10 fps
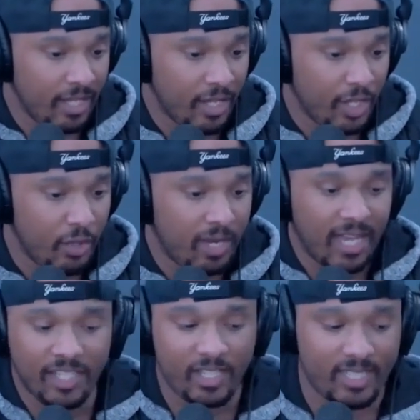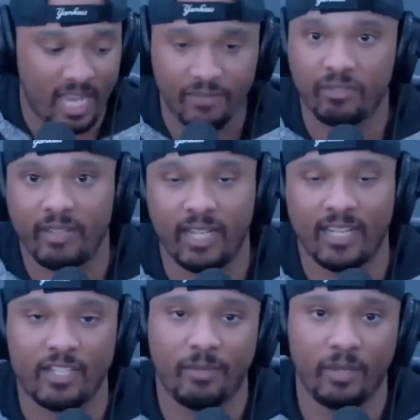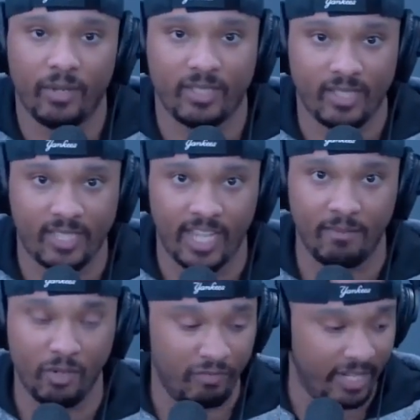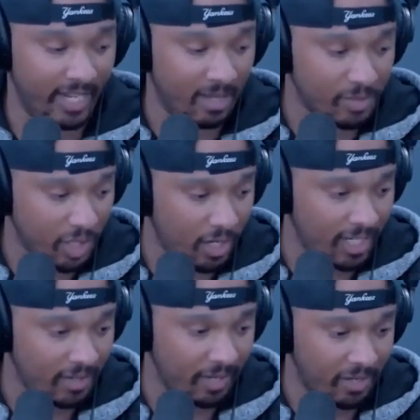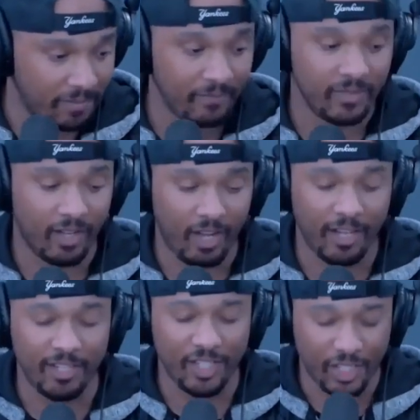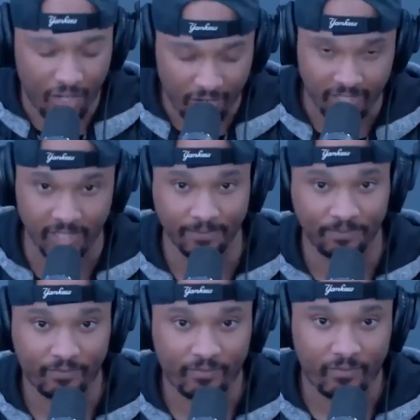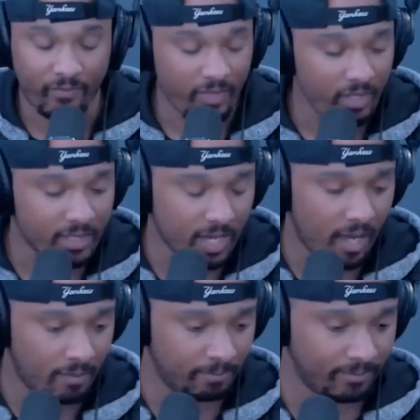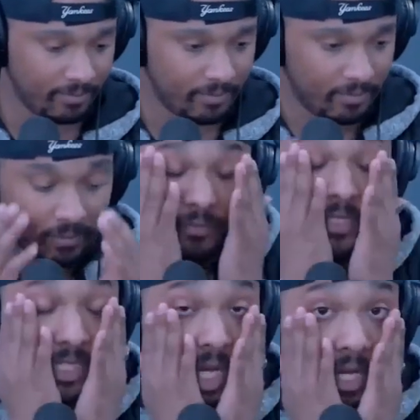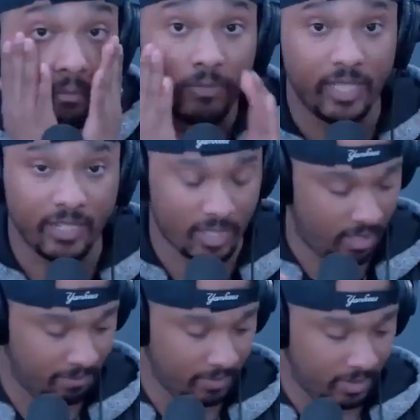You guys just have to realize nobody wants this damn movie. And I'm talking about Uncharted. Tom, dear Tom.